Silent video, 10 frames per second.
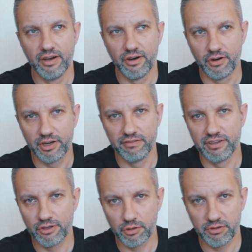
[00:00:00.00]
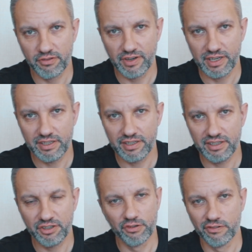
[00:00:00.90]
or even top 20,
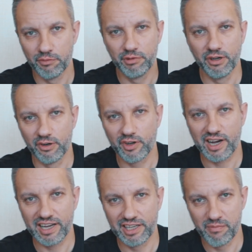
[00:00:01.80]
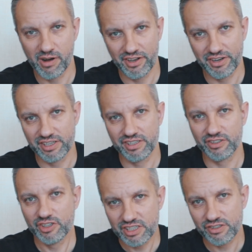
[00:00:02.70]
you will be on high demand in
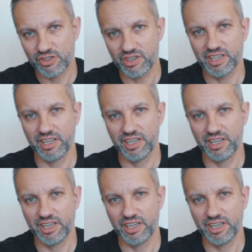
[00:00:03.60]
the industry.